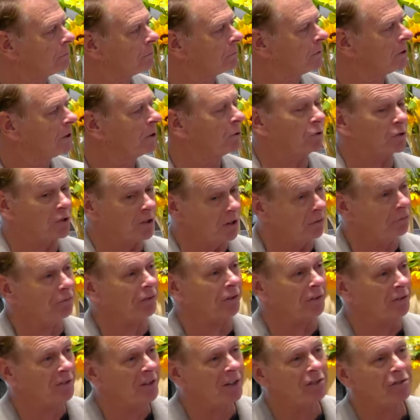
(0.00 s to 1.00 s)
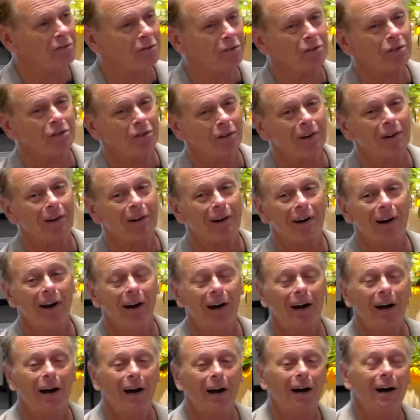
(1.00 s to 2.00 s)
It was different, that's for sure.
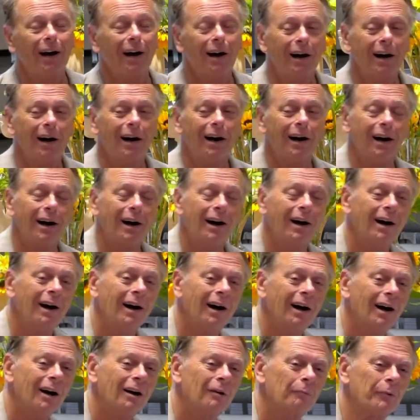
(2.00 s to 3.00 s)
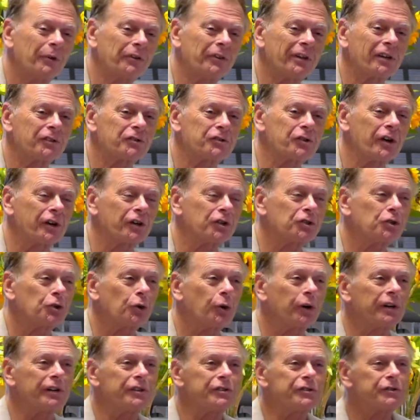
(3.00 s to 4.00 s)
but that's not a
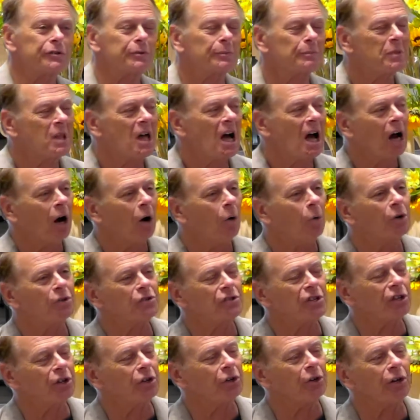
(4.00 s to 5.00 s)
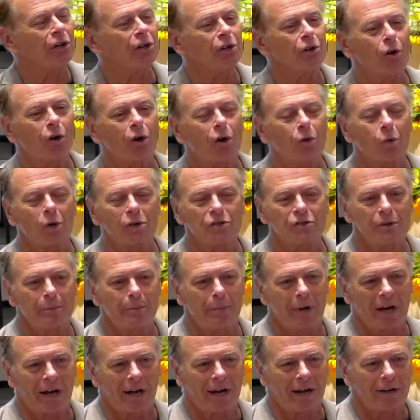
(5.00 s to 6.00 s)
choice. Was it good or was it
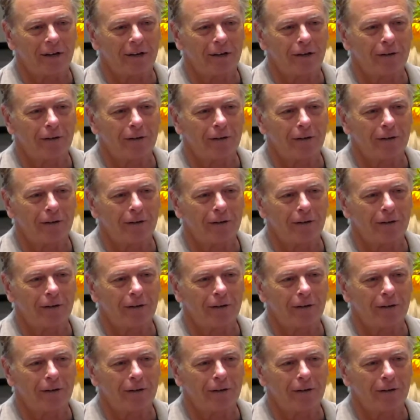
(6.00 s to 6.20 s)
bad?